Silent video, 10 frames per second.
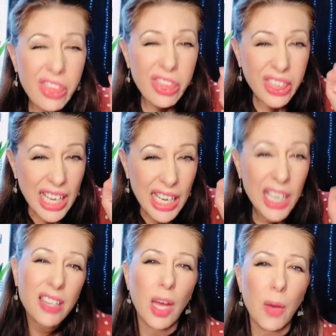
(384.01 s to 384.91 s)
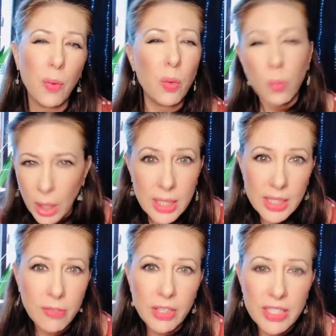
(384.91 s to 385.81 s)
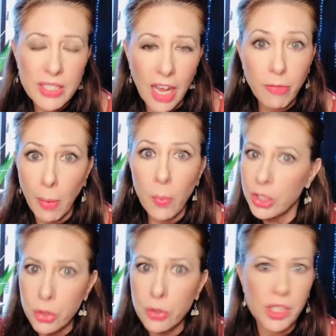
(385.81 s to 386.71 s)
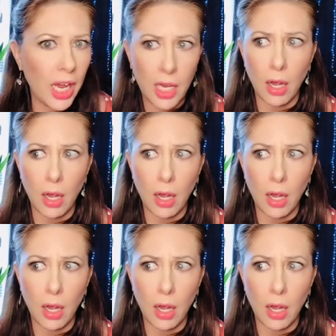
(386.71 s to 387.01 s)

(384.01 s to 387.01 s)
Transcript: think that we're relatively safe, but we do take